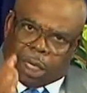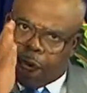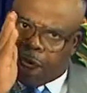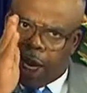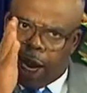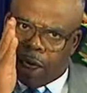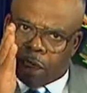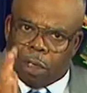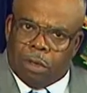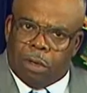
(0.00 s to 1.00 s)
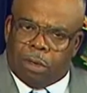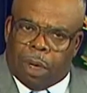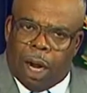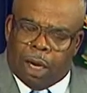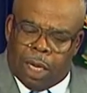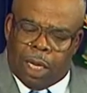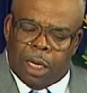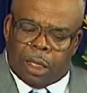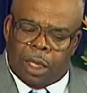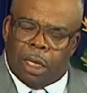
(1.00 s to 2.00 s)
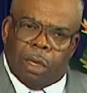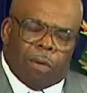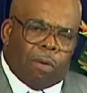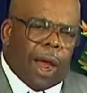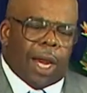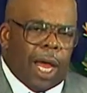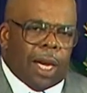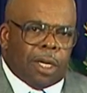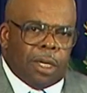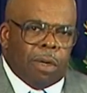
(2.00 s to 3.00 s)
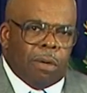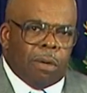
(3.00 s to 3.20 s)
at the attitude of Cornelius here, the right attitude.